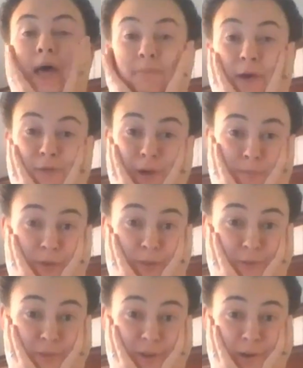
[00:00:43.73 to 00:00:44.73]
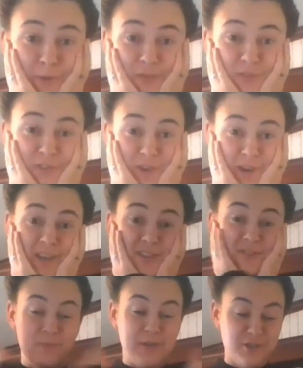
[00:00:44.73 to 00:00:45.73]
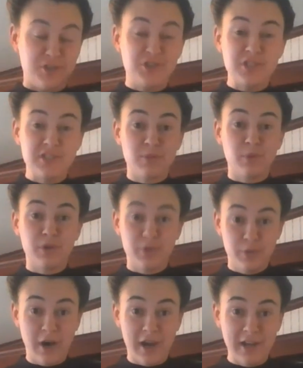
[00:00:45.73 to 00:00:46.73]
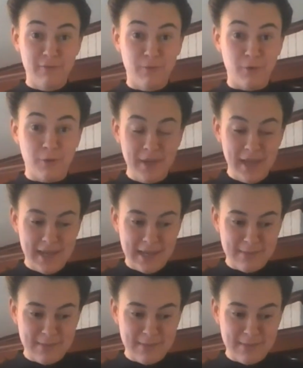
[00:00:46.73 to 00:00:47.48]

And my grandmother thought I was nuts because she's the one who got it for me.